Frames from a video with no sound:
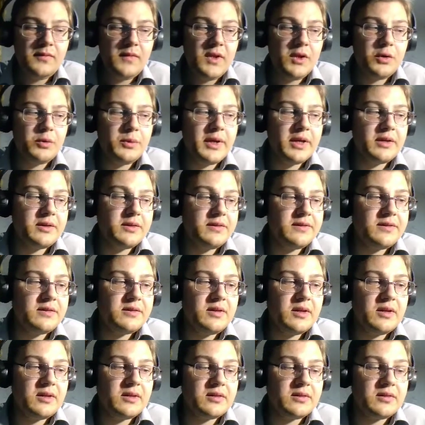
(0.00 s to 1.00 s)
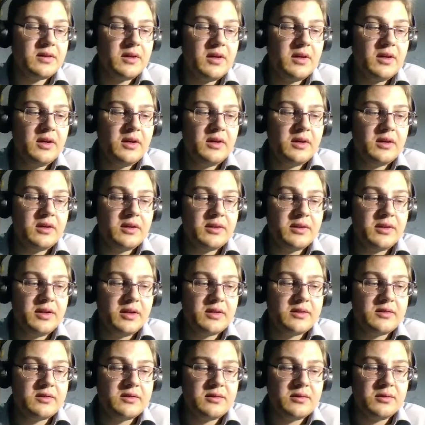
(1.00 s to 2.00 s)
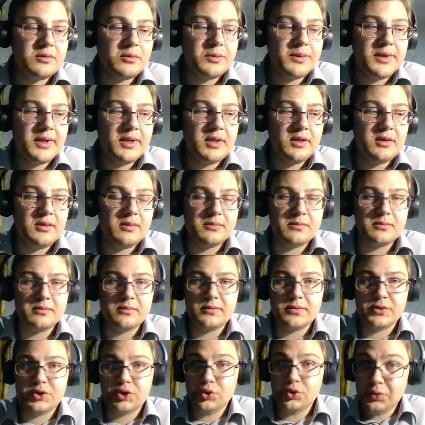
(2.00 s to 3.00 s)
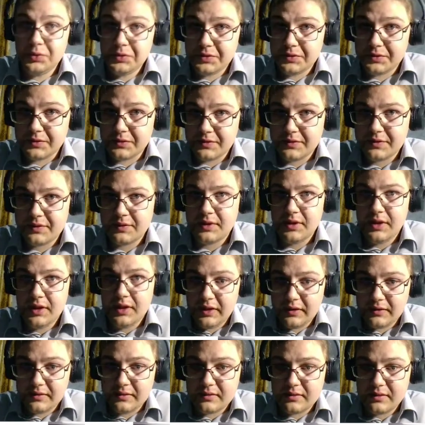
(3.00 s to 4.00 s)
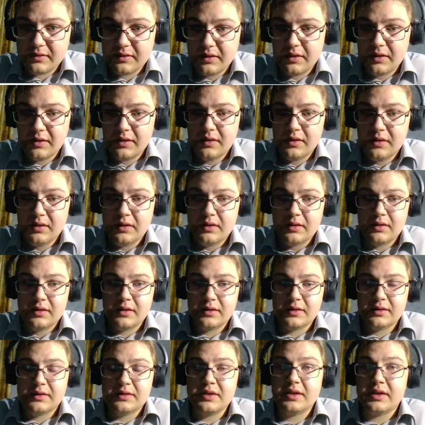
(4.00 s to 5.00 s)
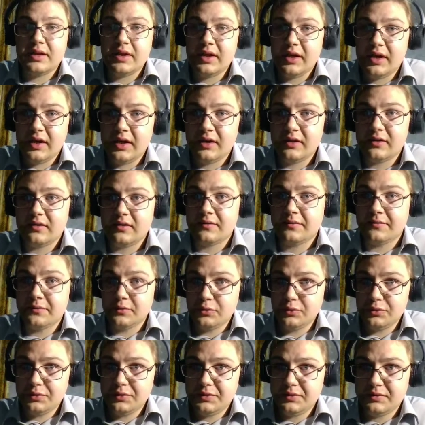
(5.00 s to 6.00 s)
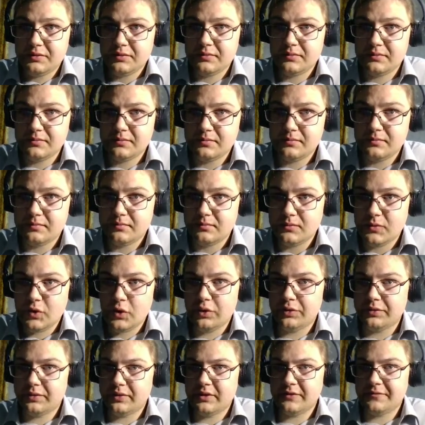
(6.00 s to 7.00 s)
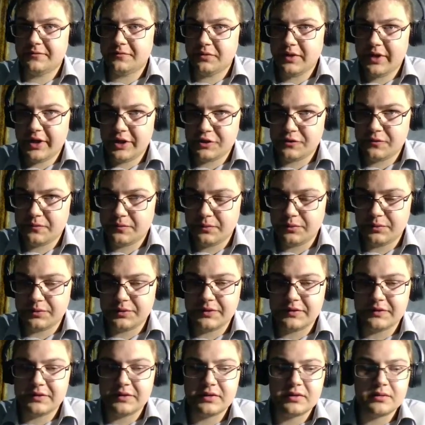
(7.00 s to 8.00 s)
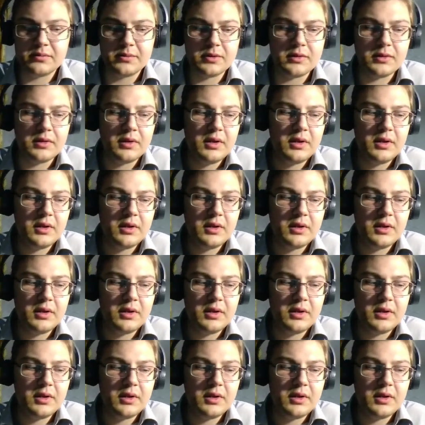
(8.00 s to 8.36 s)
We understand that we shouldn't eat decayed food, only fresh food is eatable.